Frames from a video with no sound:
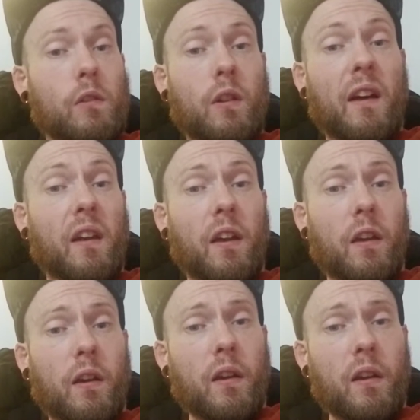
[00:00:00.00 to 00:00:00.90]
a lot of
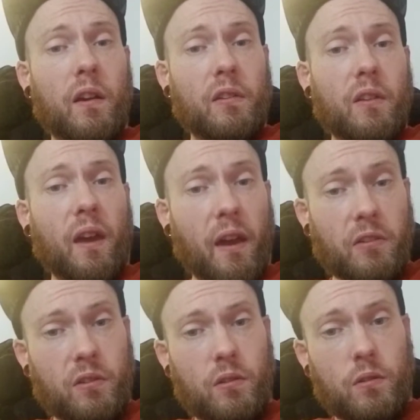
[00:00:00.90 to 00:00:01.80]
anger in because of that
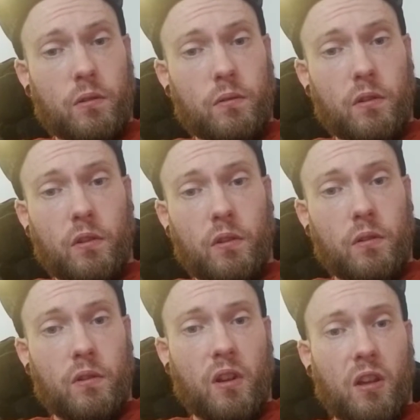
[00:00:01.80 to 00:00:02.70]
too.
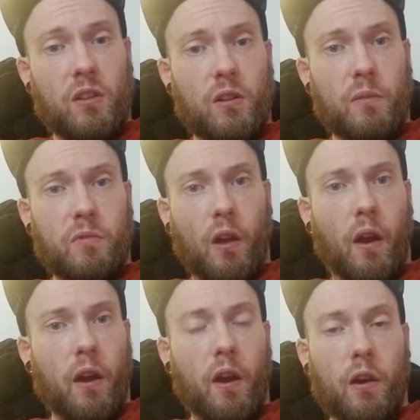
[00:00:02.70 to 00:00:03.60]
And Nathan, I'm
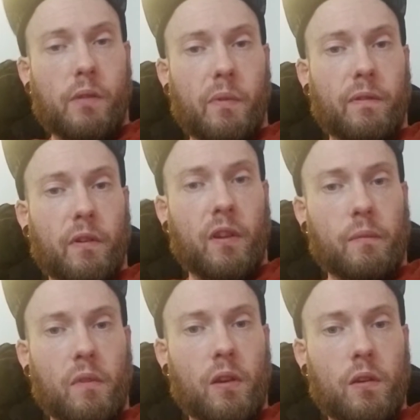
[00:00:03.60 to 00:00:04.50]
sorry. I hope you forgive
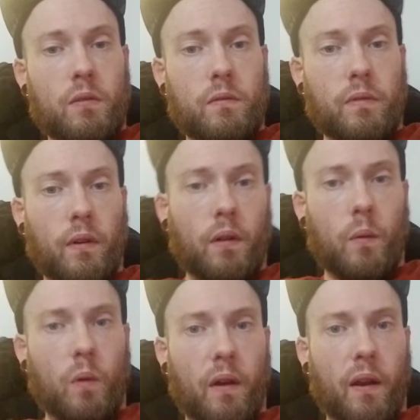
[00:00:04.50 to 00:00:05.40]
me for
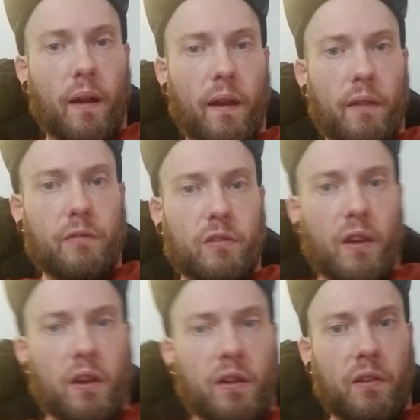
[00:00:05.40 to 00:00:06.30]
what I have
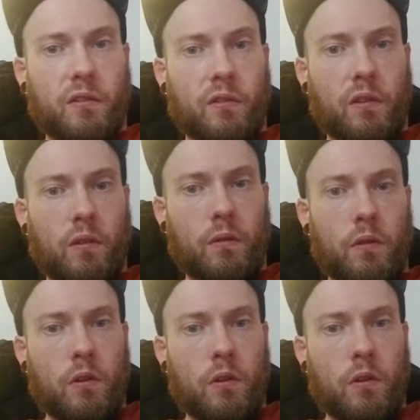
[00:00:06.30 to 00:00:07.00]
said against you.